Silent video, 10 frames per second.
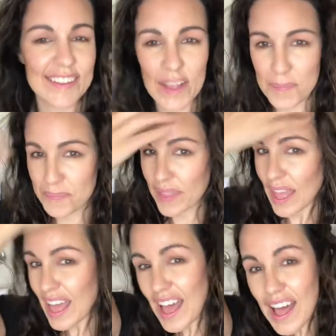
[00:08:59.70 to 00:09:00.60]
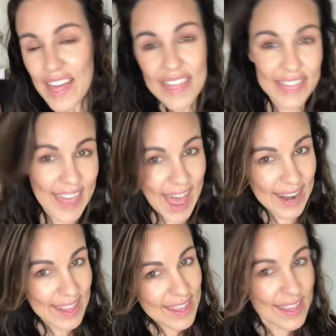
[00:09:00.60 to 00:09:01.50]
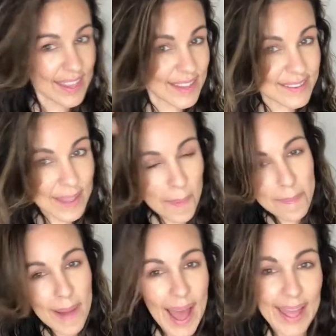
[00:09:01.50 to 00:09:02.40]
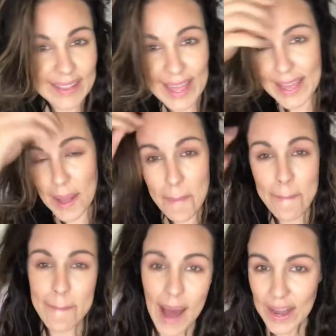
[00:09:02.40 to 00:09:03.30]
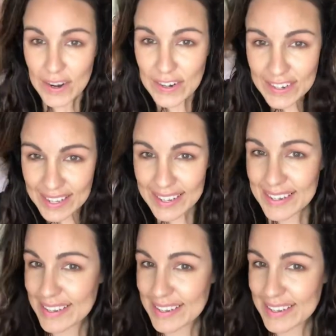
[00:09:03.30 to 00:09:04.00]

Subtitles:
So that is my like modern